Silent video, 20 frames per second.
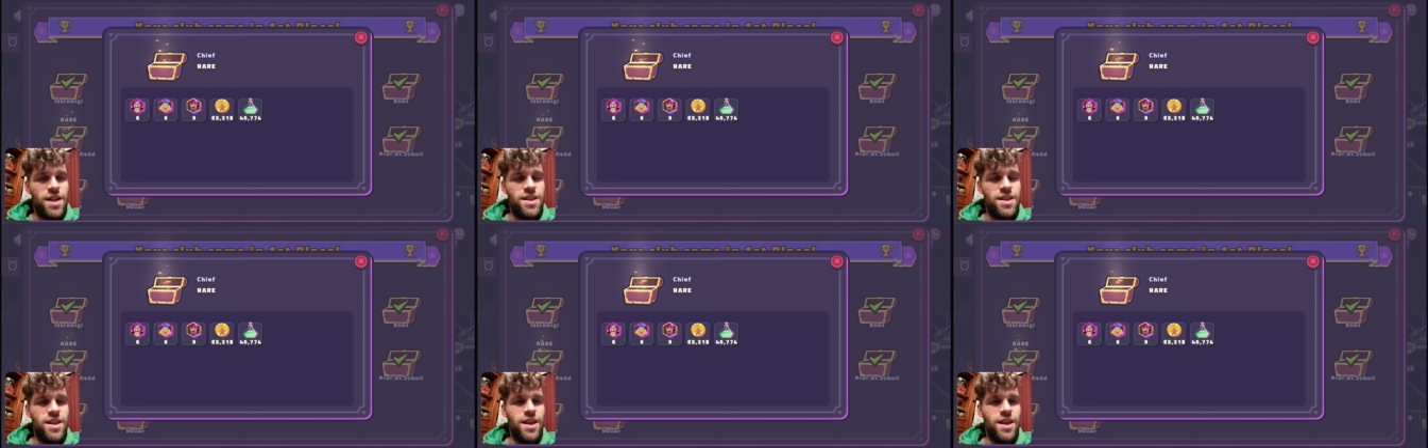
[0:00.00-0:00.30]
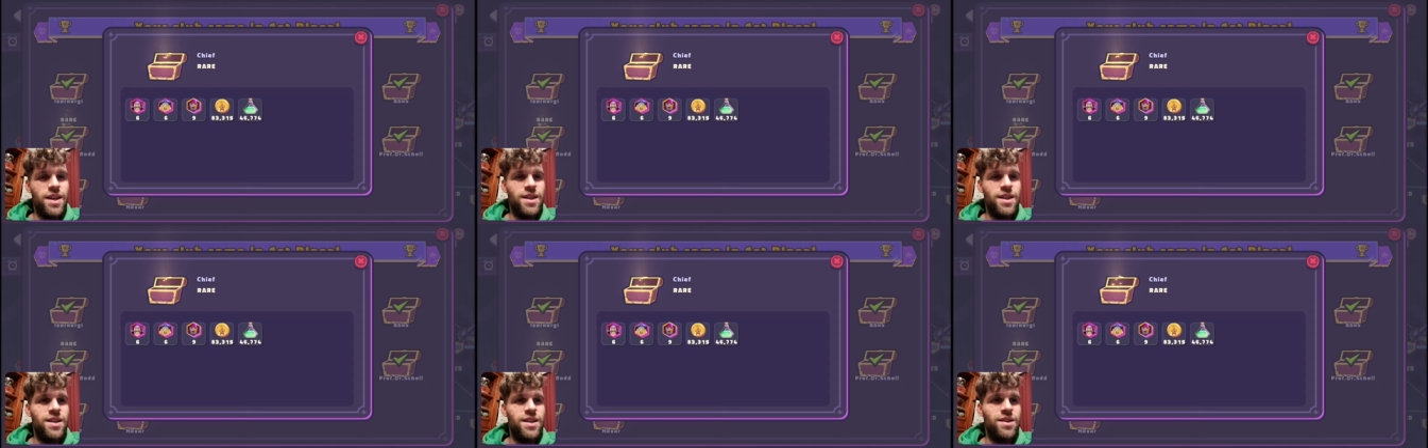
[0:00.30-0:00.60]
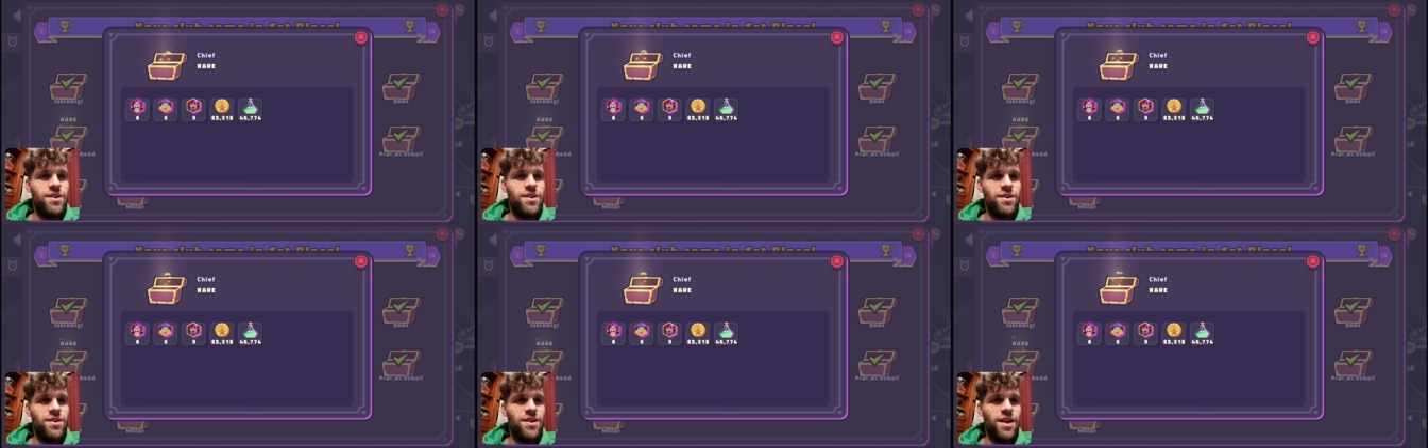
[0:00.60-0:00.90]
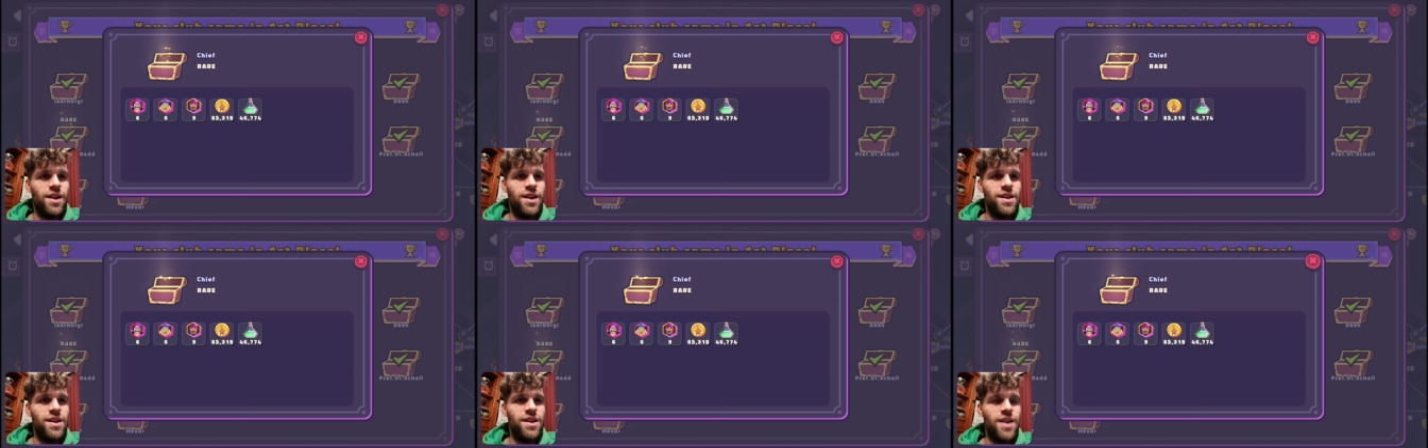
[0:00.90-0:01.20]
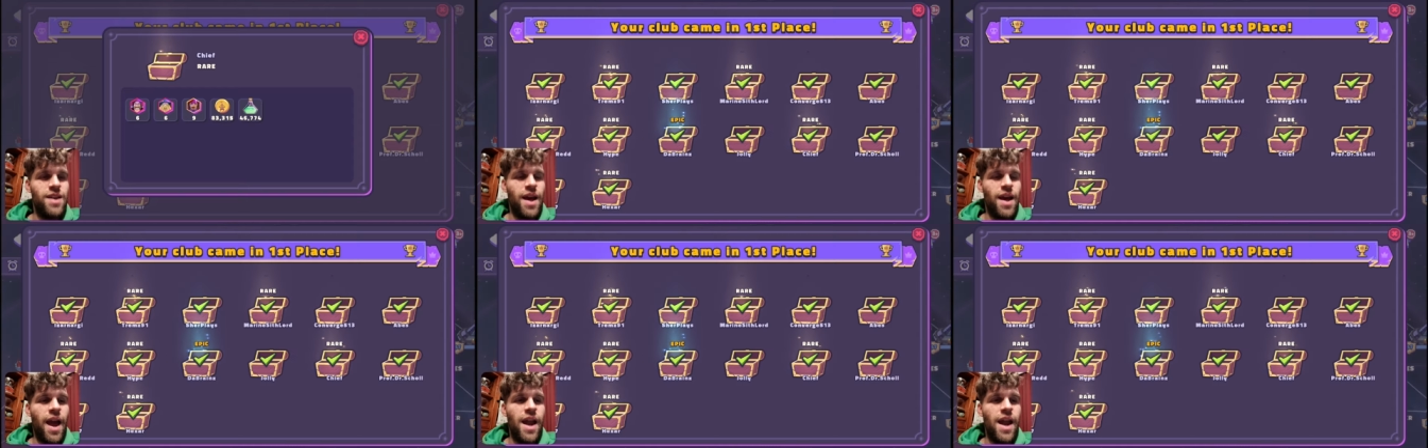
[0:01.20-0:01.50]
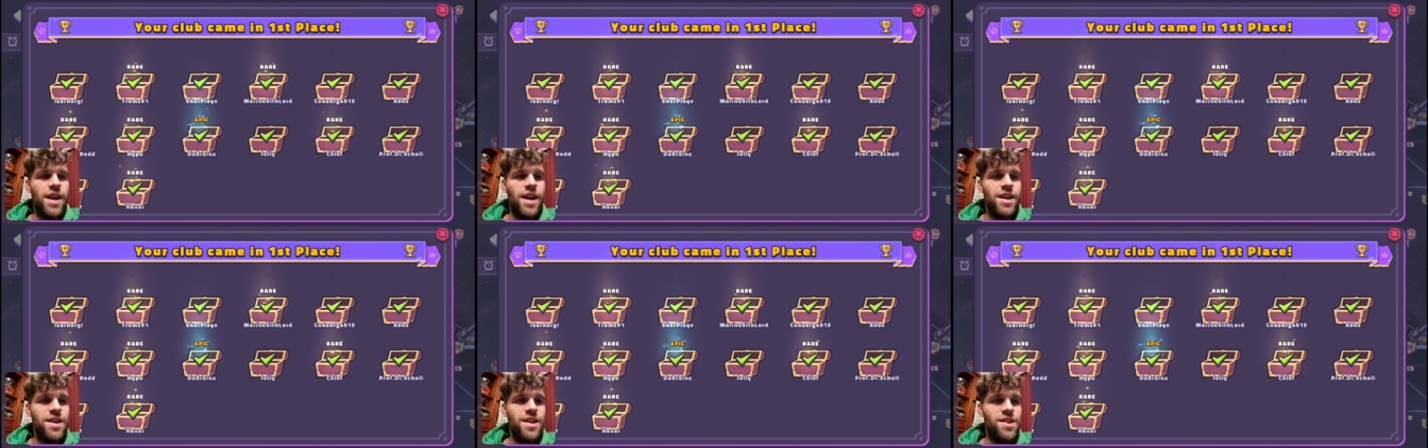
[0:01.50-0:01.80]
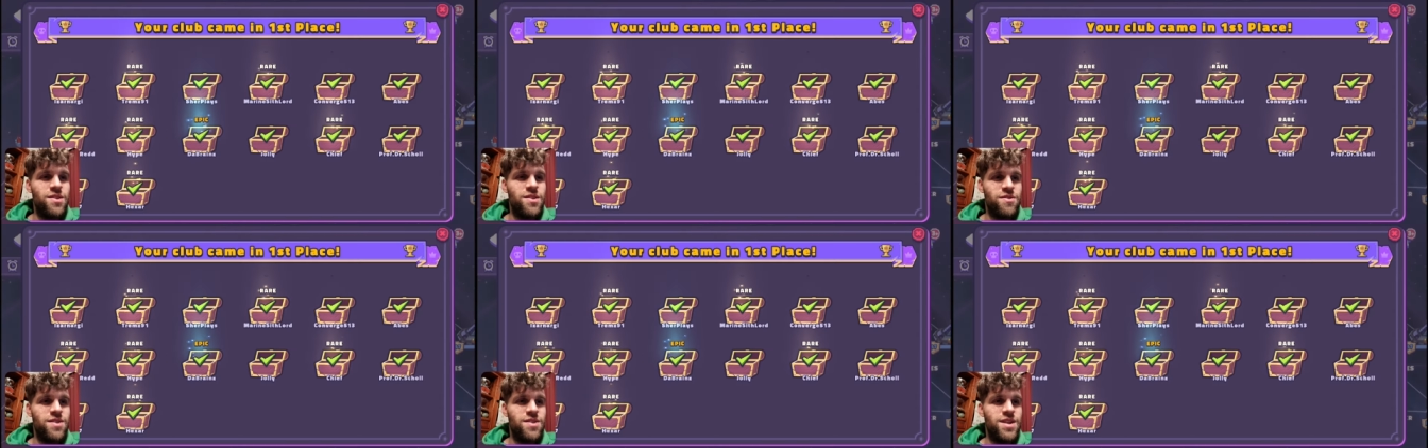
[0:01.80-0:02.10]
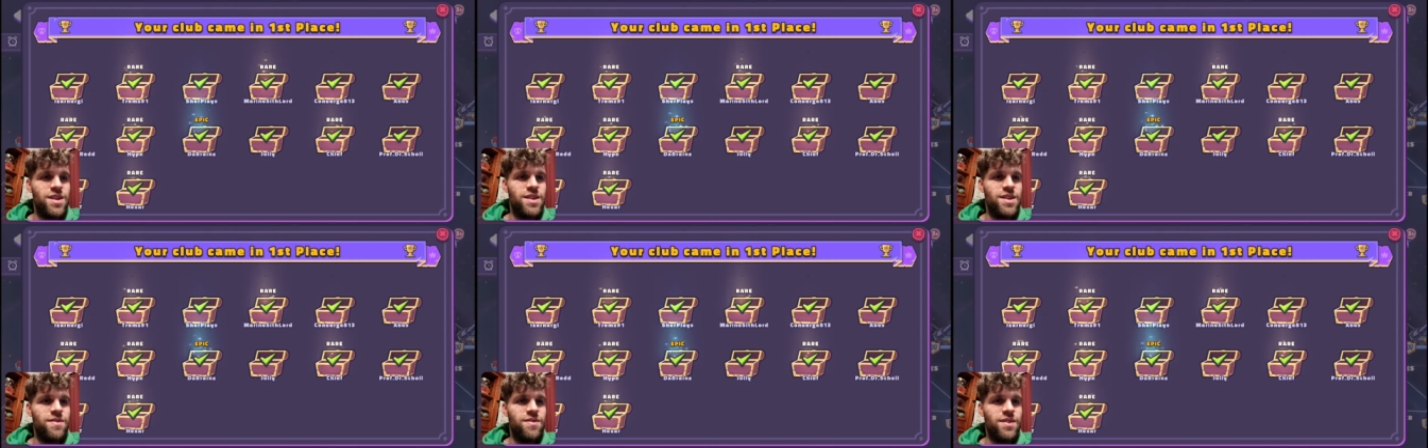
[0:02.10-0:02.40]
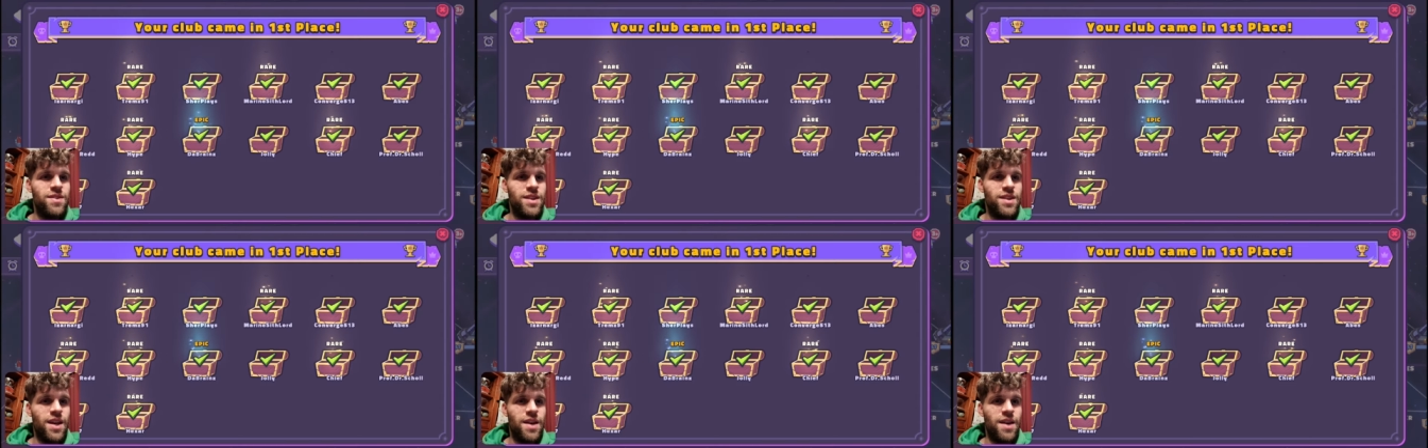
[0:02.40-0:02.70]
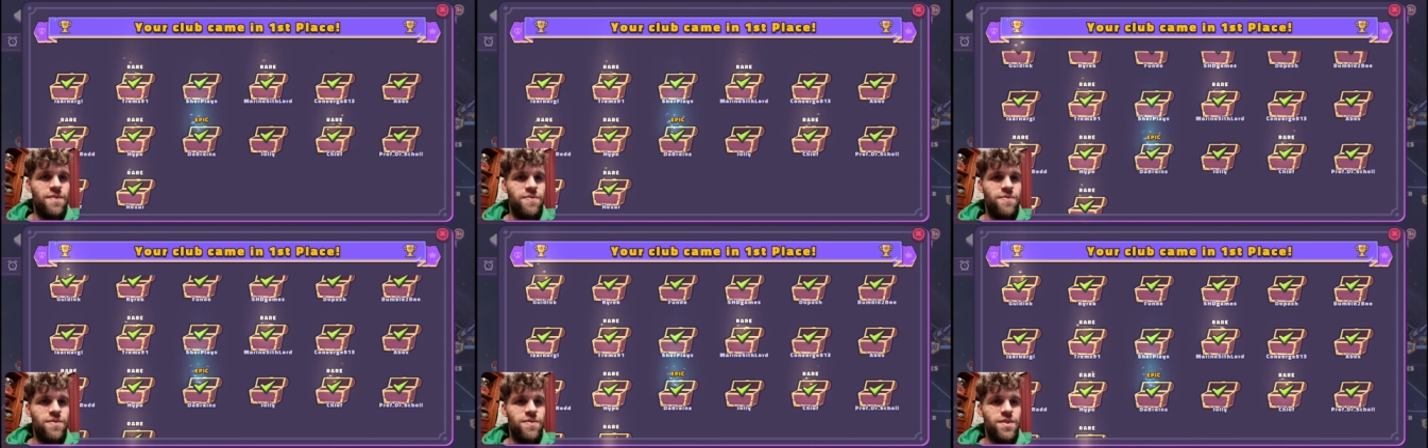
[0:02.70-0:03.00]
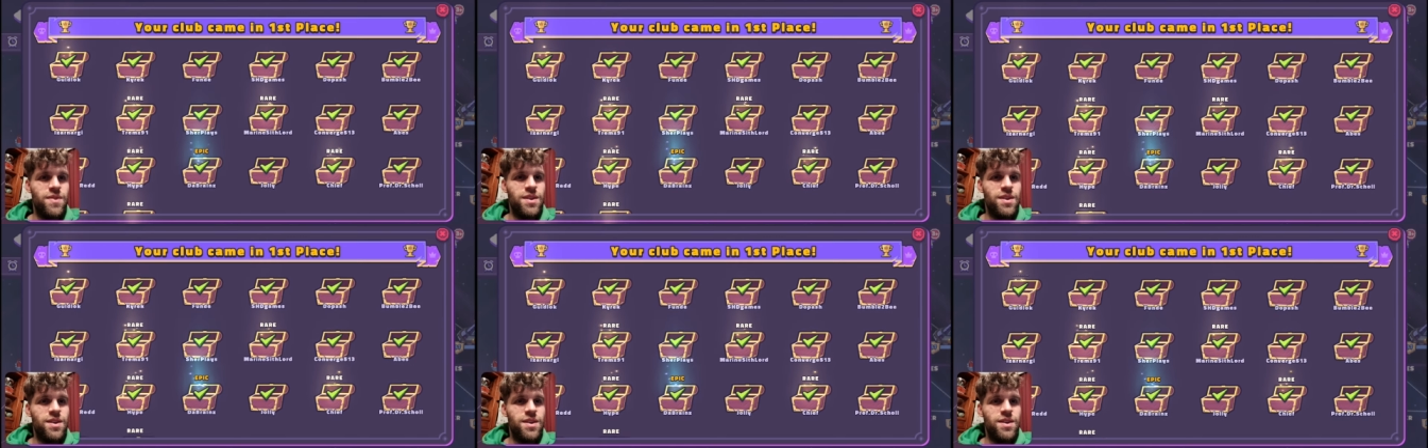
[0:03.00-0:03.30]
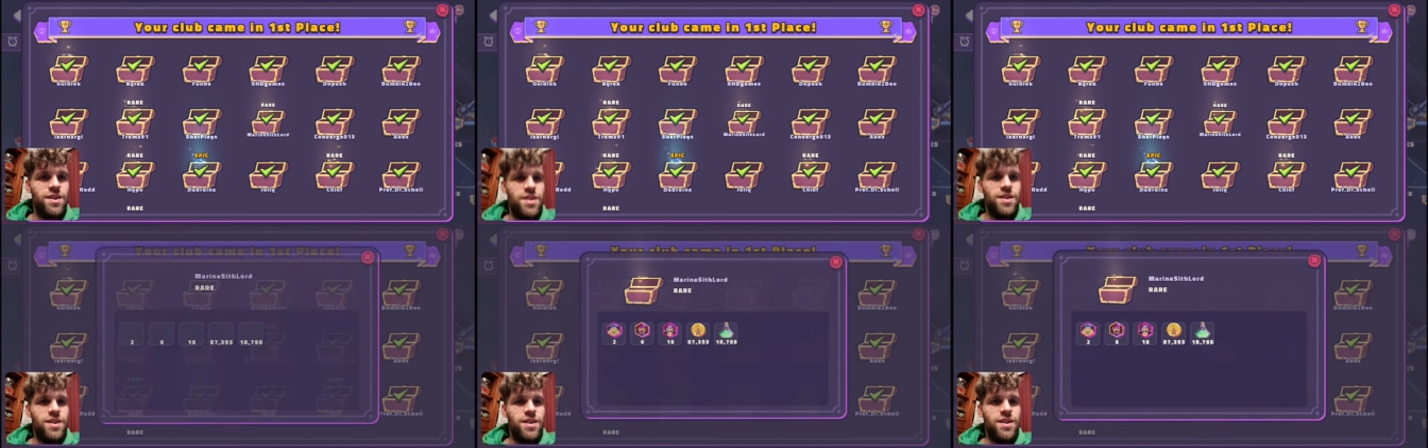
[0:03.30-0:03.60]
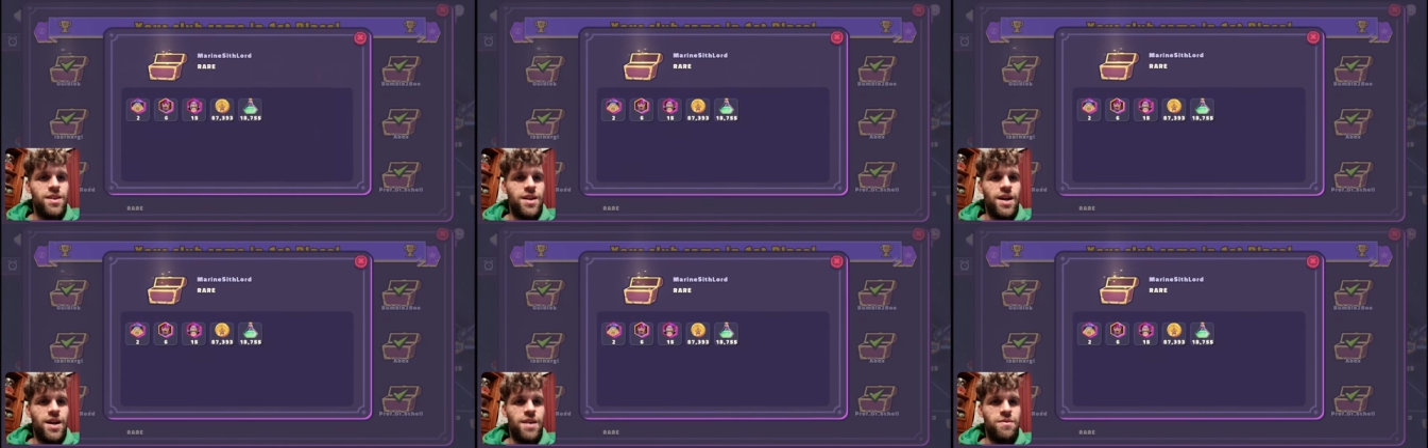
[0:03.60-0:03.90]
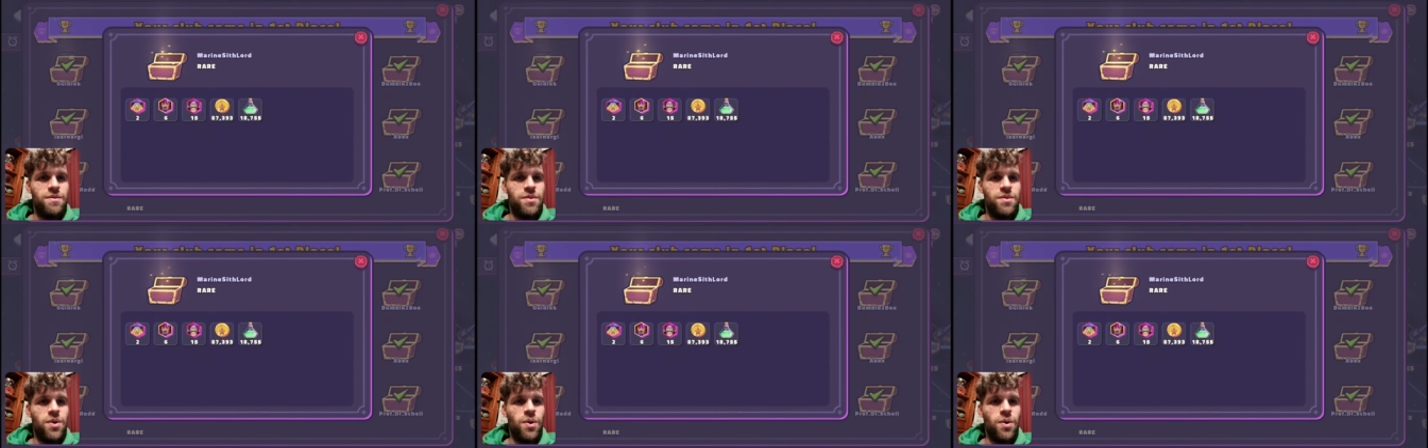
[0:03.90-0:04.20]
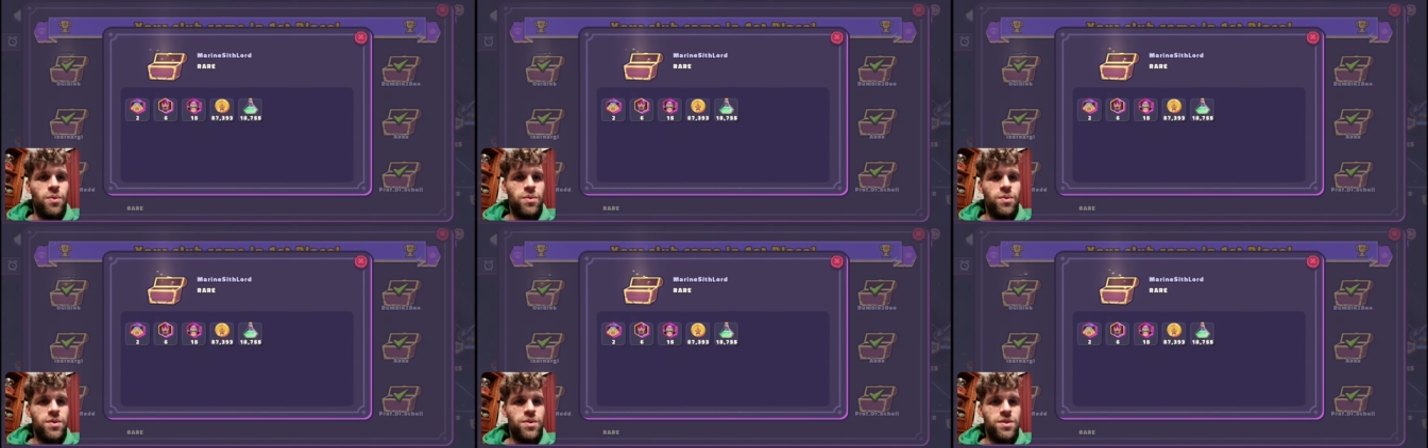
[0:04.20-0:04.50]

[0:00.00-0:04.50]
then got like 83k um gold.